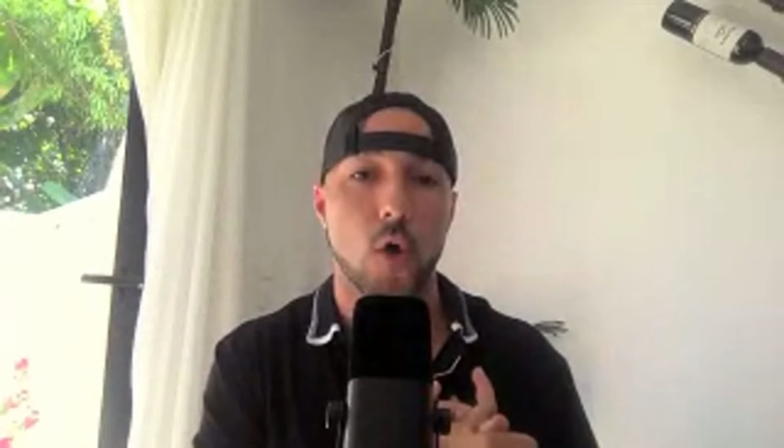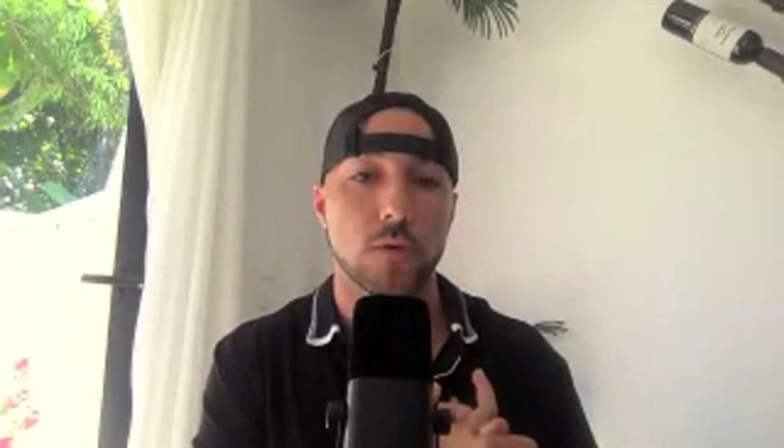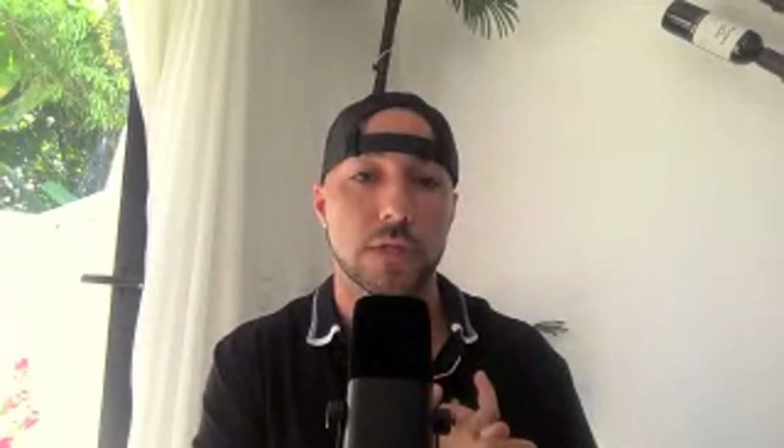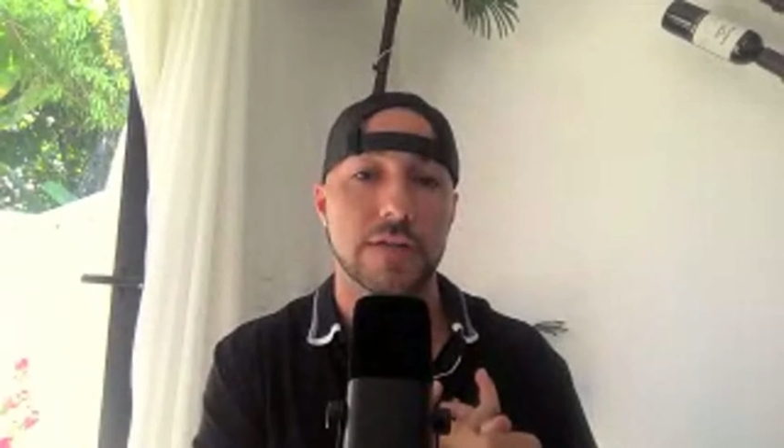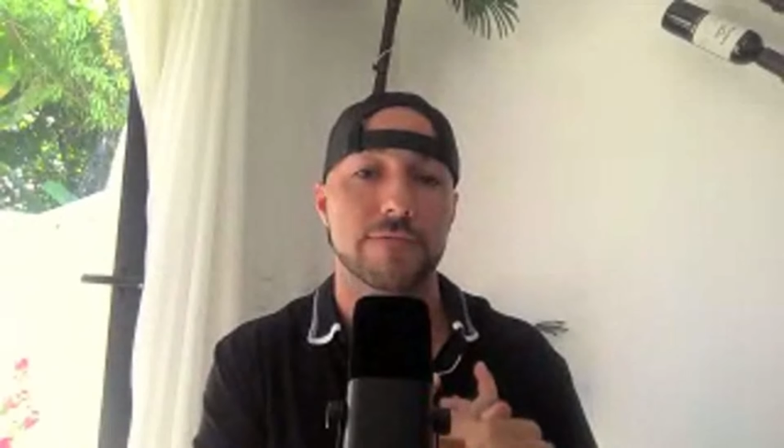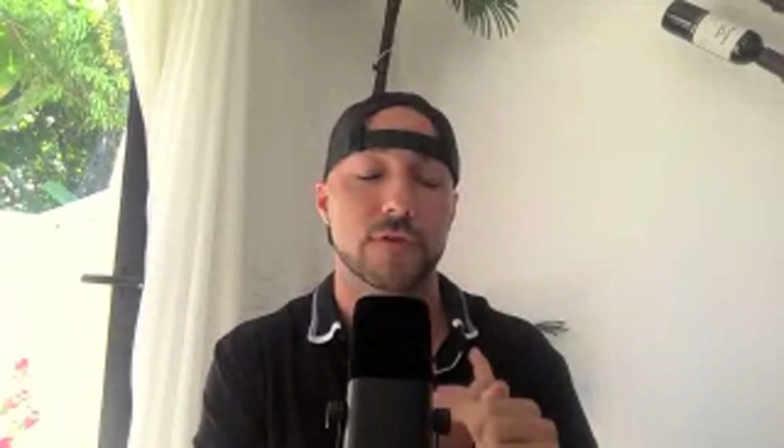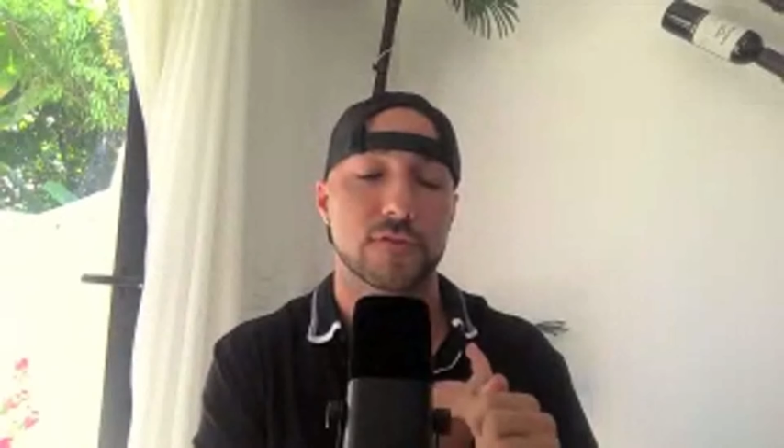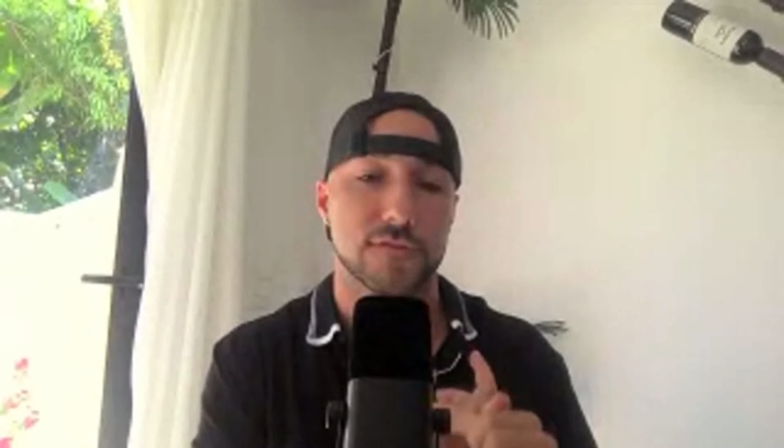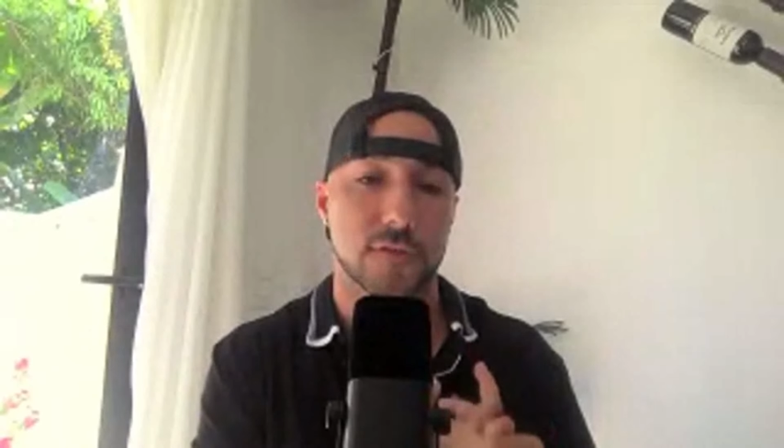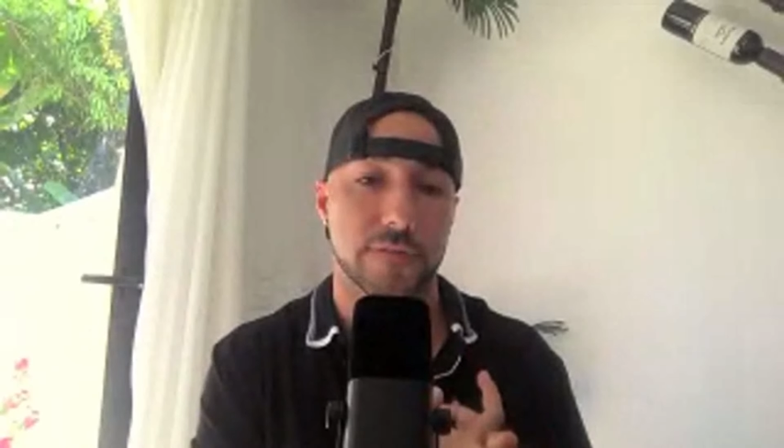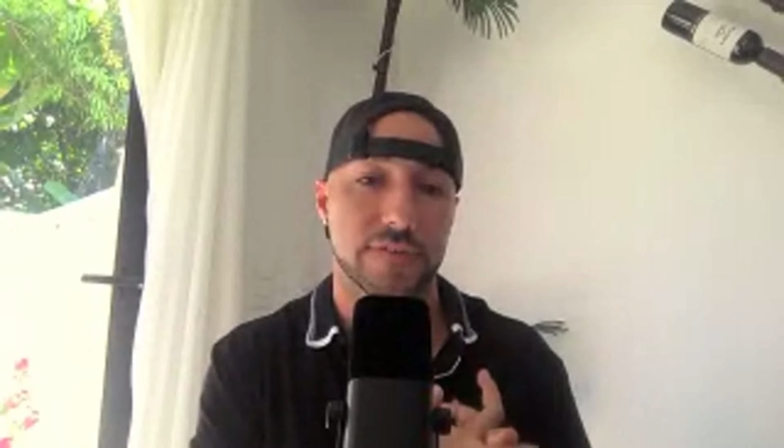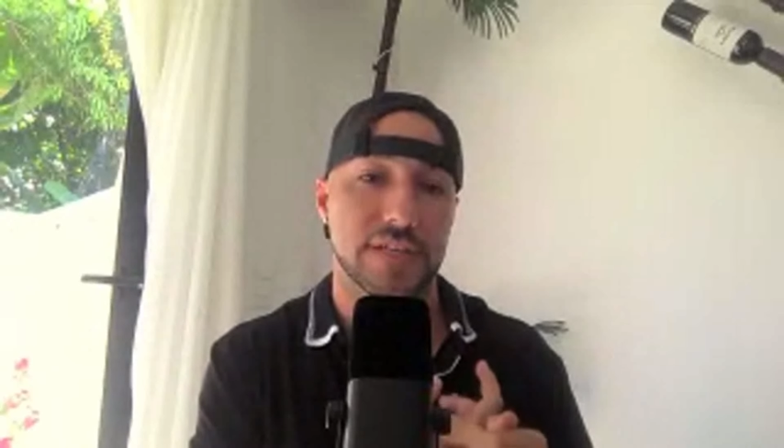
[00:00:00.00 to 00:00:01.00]
only for
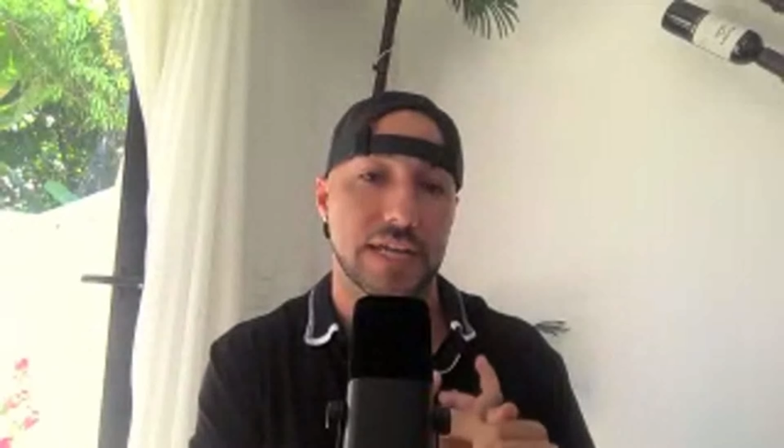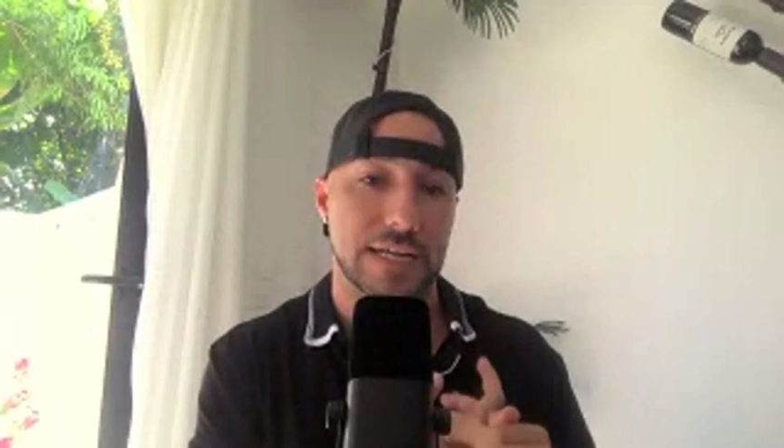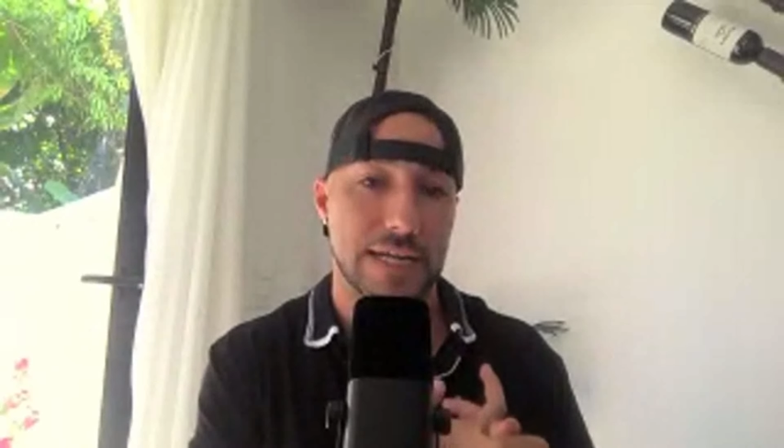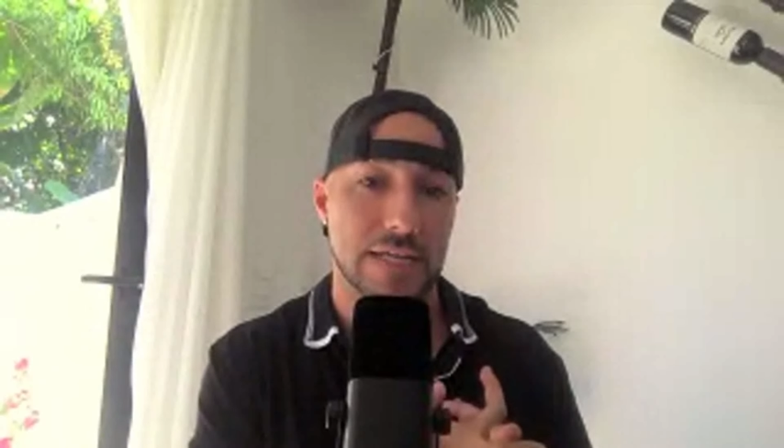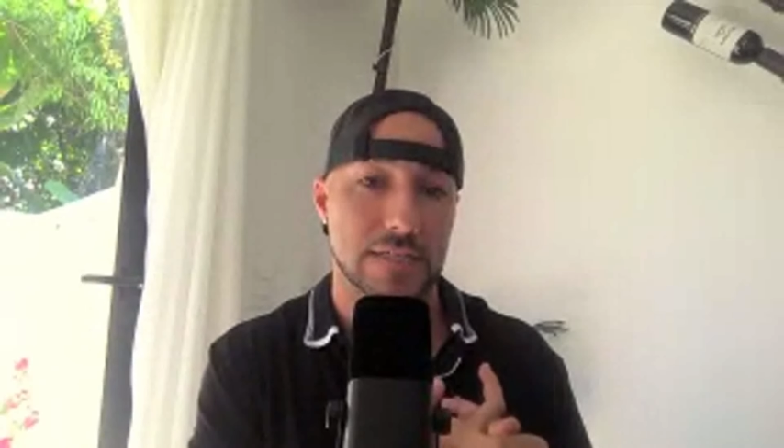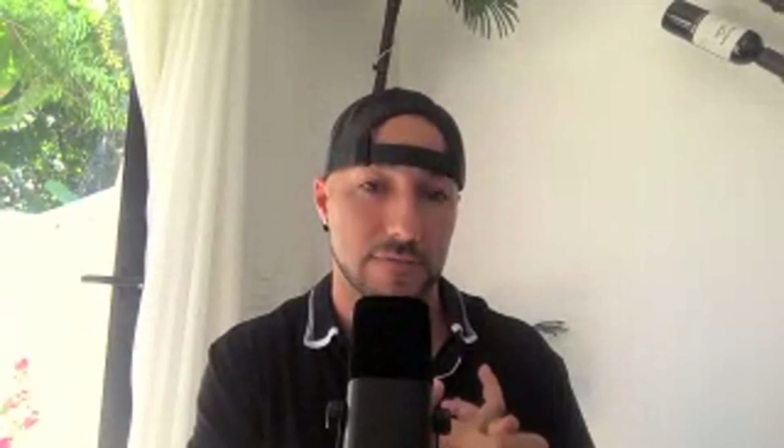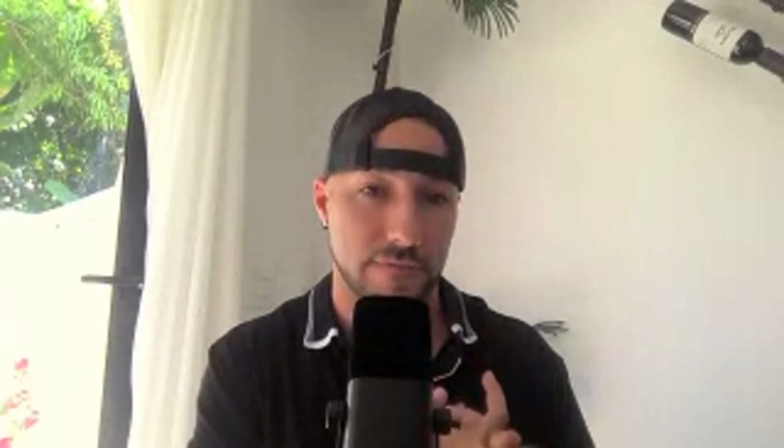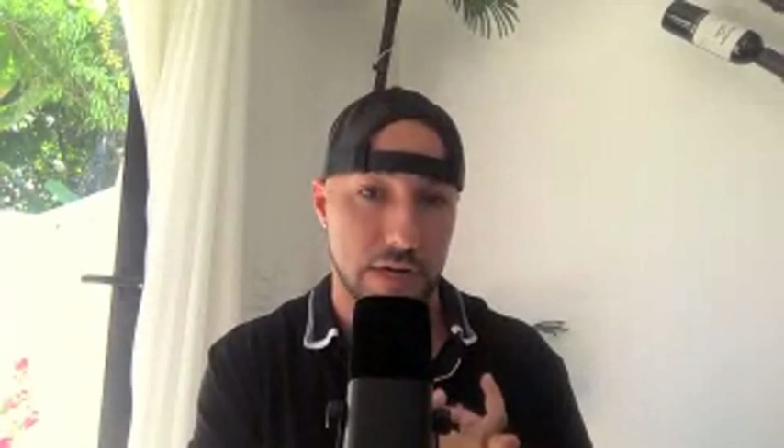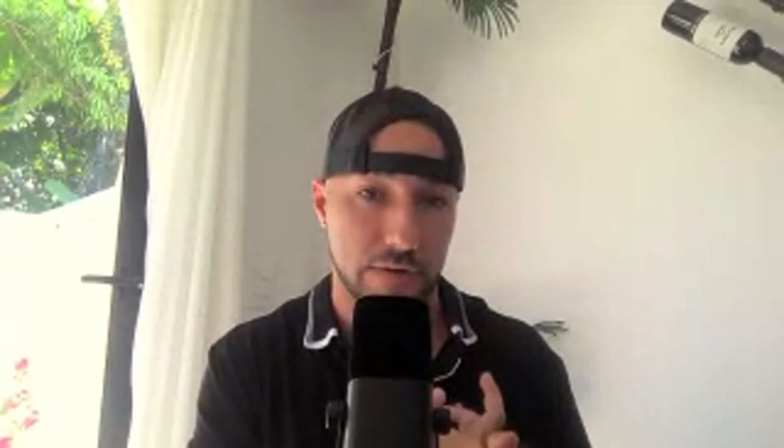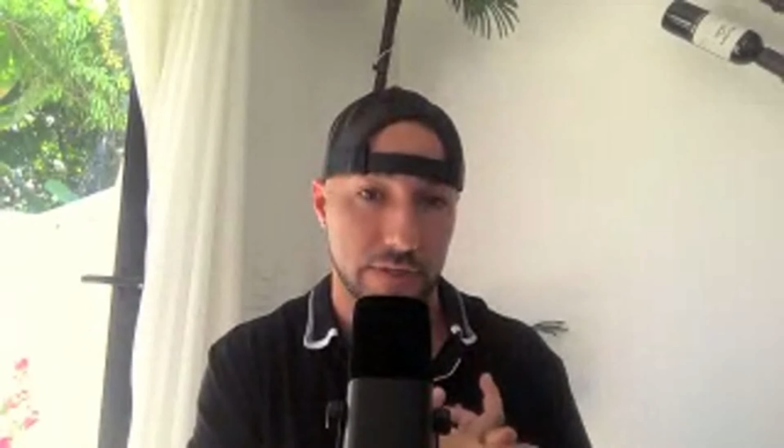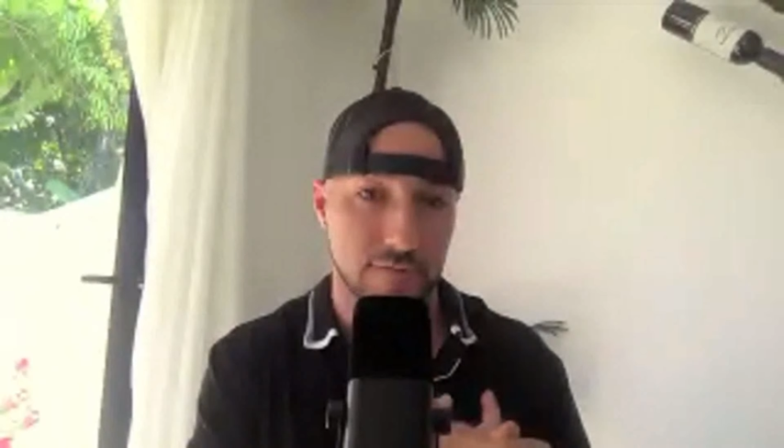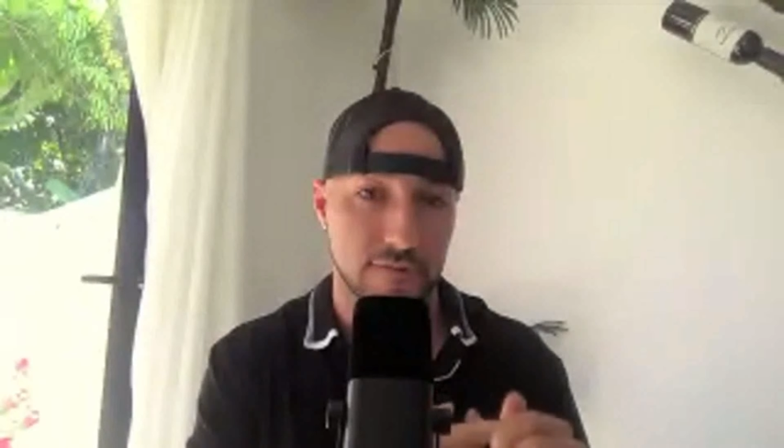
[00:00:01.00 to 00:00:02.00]
service connected
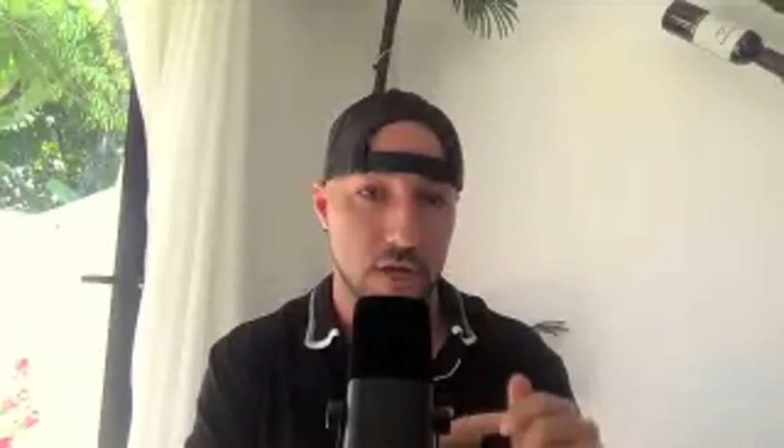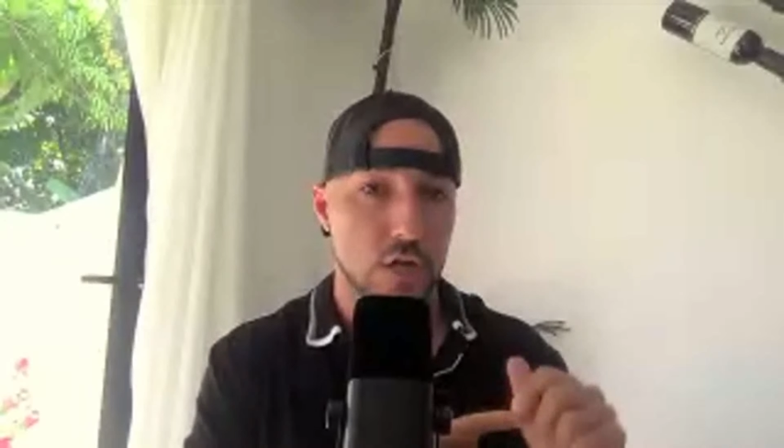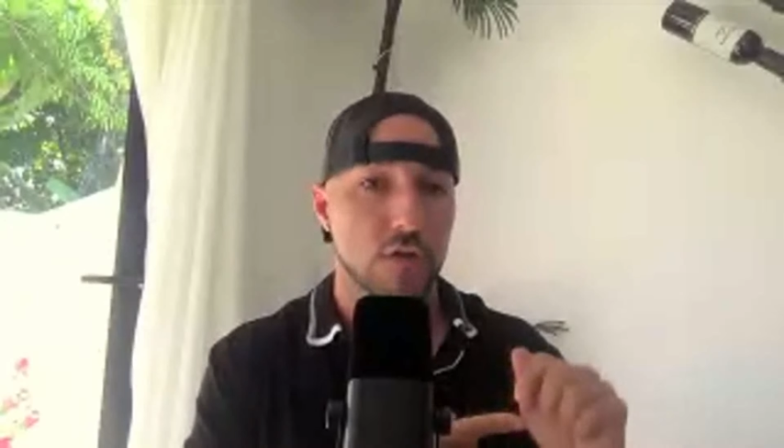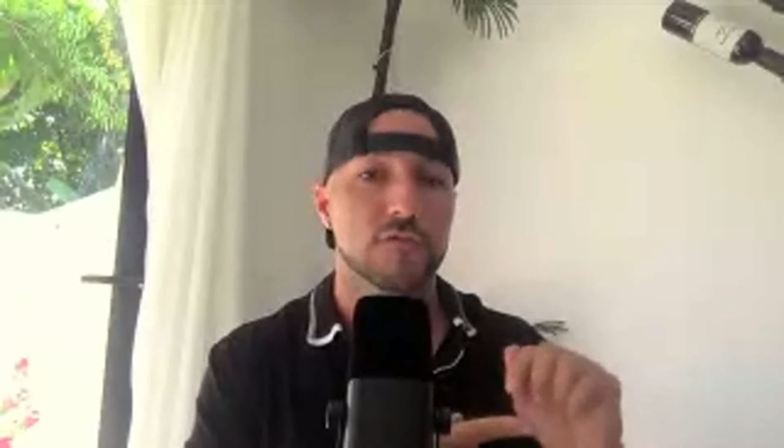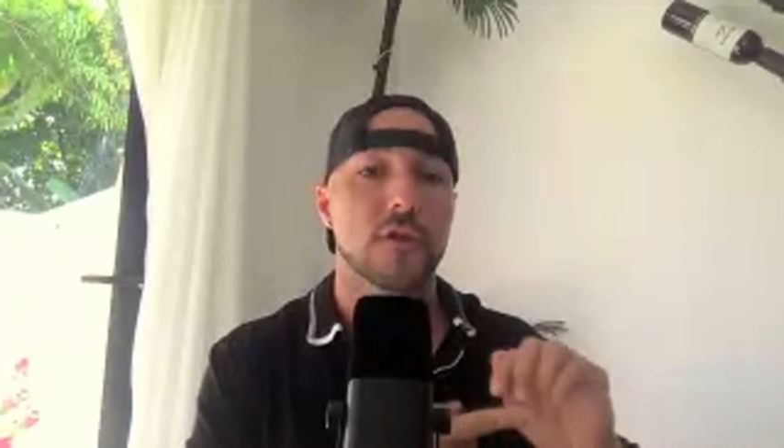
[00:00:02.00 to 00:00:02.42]
veterans.